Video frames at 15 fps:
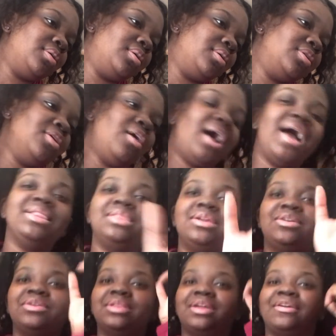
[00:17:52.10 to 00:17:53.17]
Yo, I
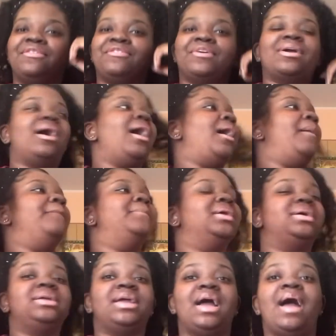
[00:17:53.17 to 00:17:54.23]
literally forgot,
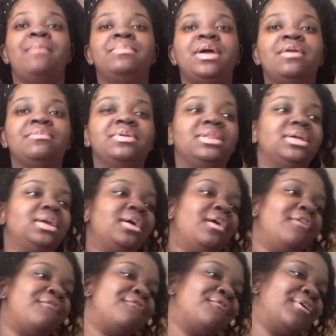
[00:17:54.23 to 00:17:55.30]
but yeah, I'm not really
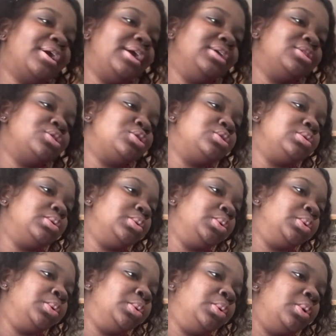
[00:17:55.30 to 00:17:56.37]
afraid
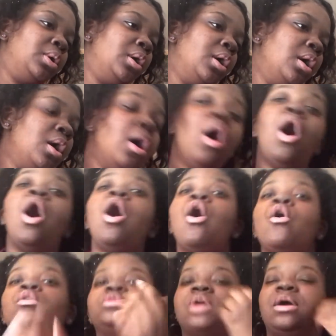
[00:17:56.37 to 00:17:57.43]
to...
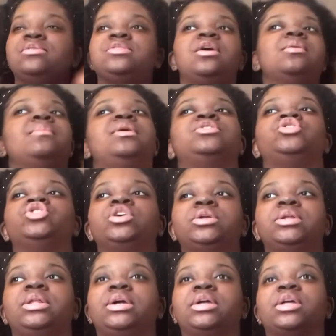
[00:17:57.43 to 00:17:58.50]
Oh, I was talking about
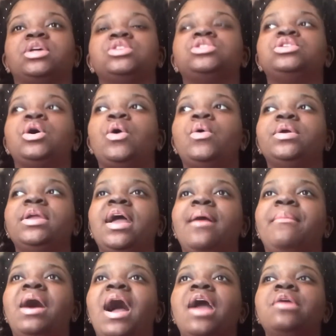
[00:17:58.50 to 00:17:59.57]
journaling. So yeah,
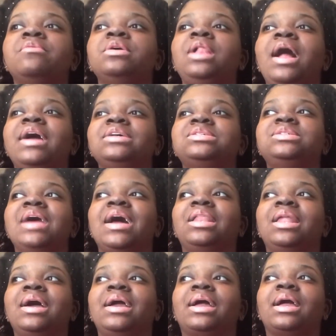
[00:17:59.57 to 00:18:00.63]
but I realized that
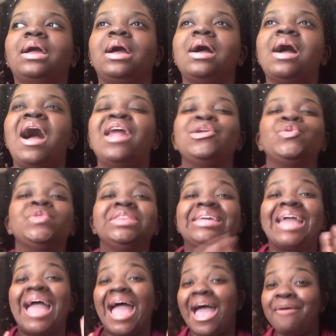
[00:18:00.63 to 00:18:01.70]
like, I don't really
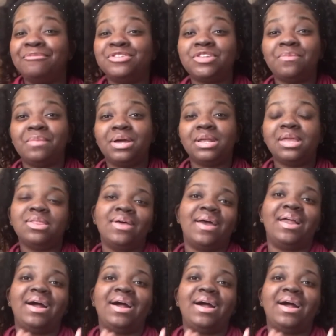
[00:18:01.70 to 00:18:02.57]
have somebody that